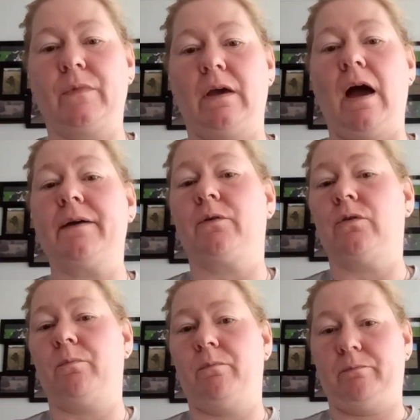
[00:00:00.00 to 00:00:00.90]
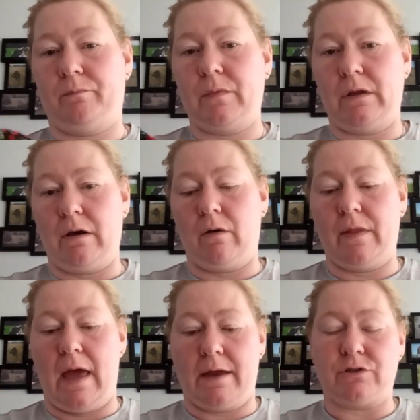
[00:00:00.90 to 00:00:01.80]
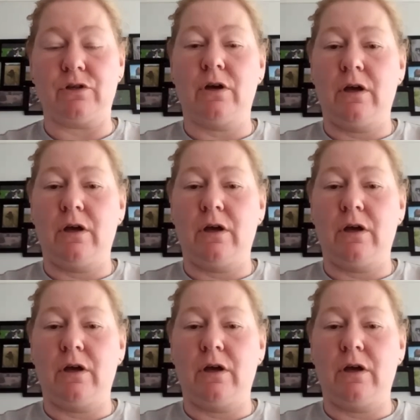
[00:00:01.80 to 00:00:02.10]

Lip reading: I-cord on the edge